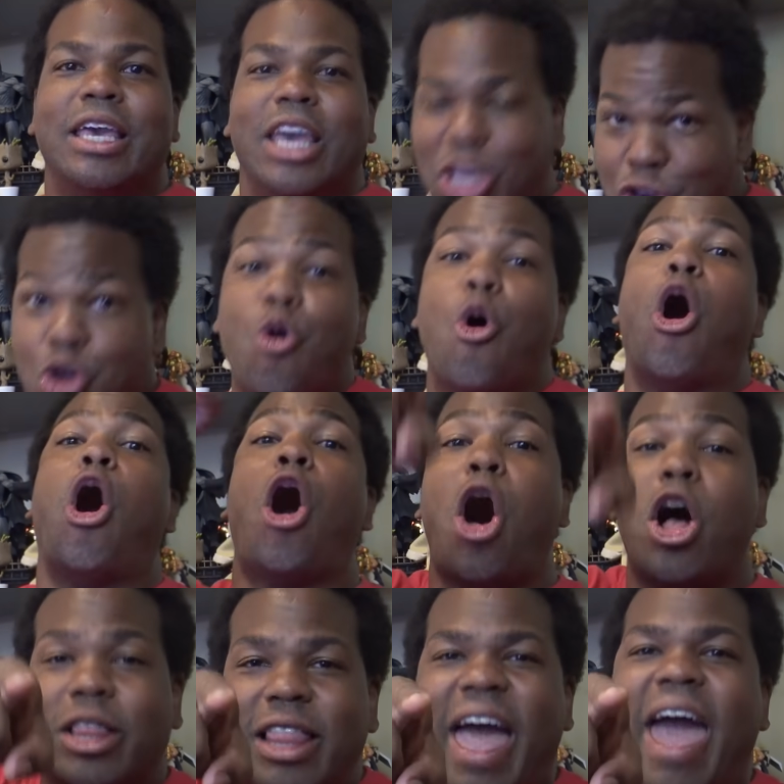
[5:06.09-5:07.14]
You
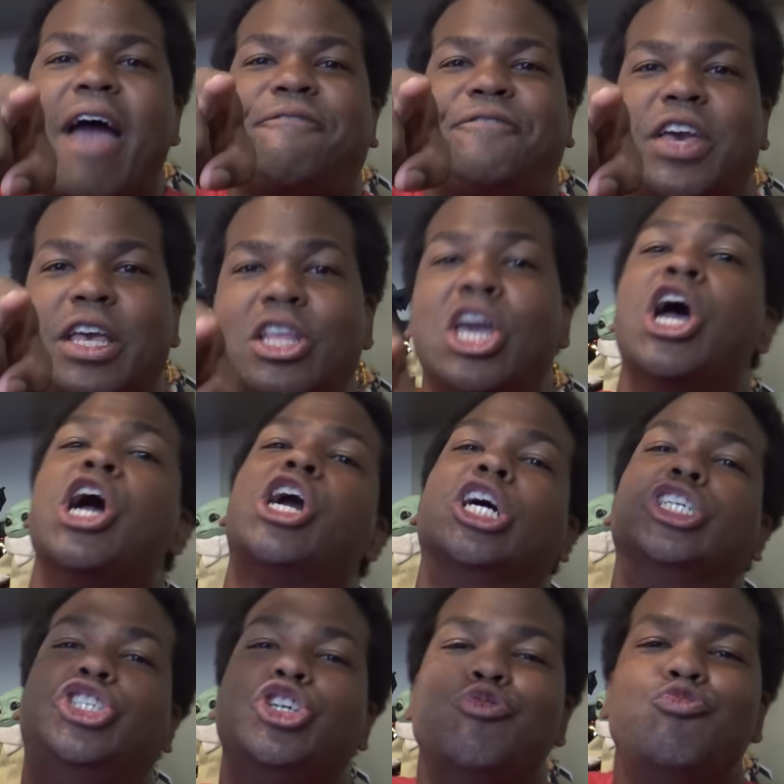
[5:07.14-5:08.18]
all laughing
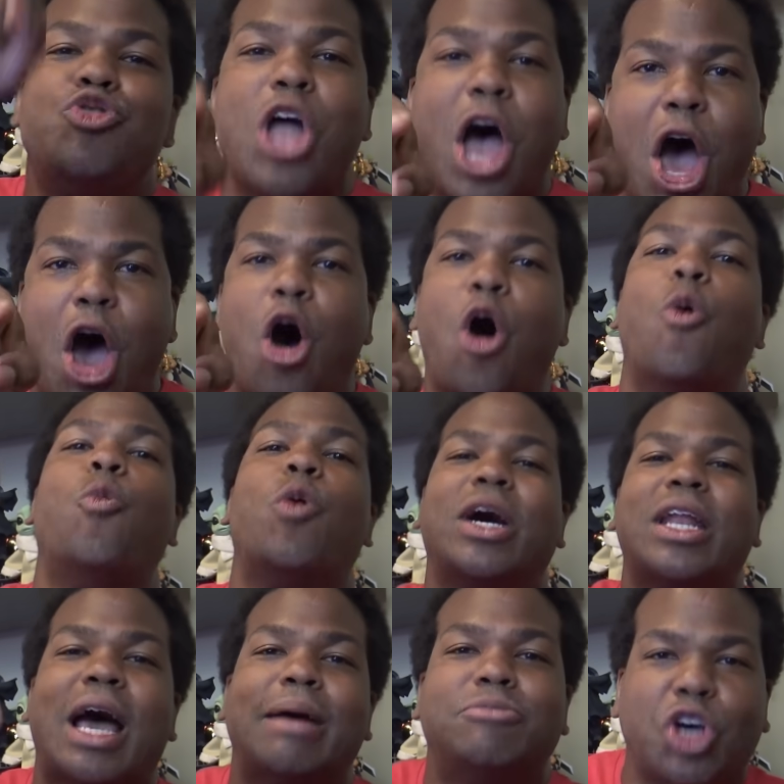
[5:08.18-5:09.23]
because you know
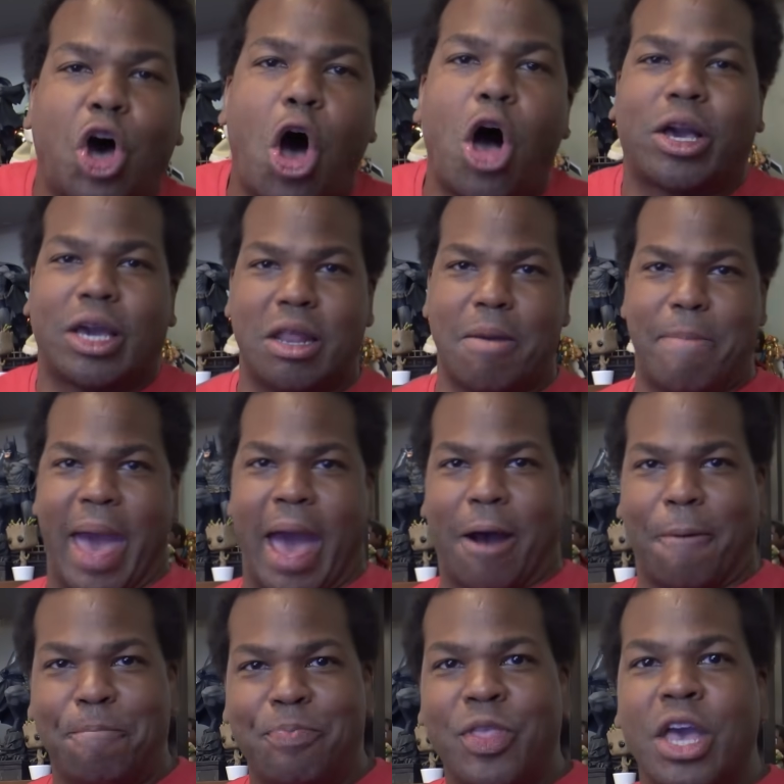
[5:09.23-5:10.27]
what I'm talking
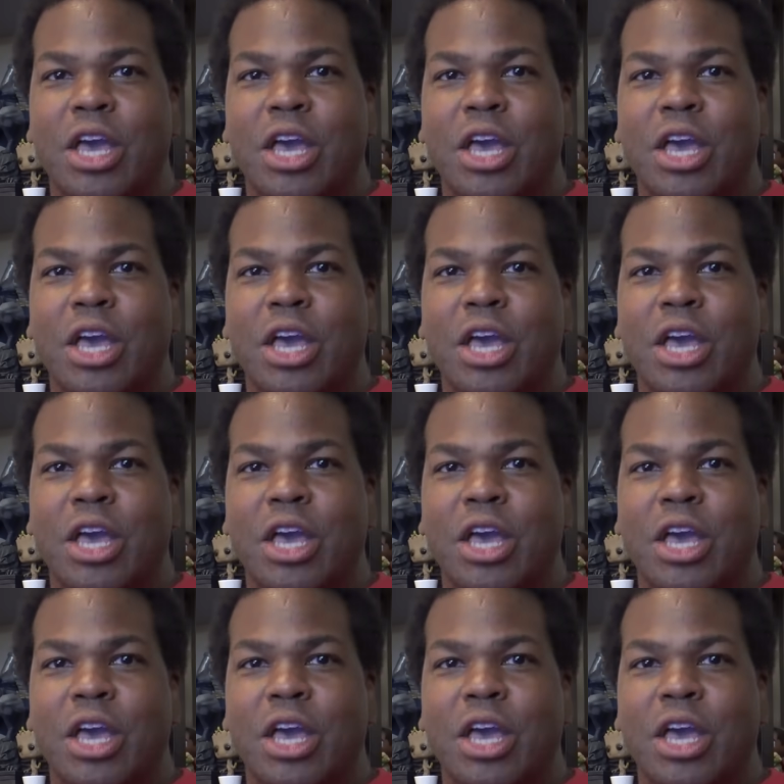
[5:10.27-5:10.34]
about.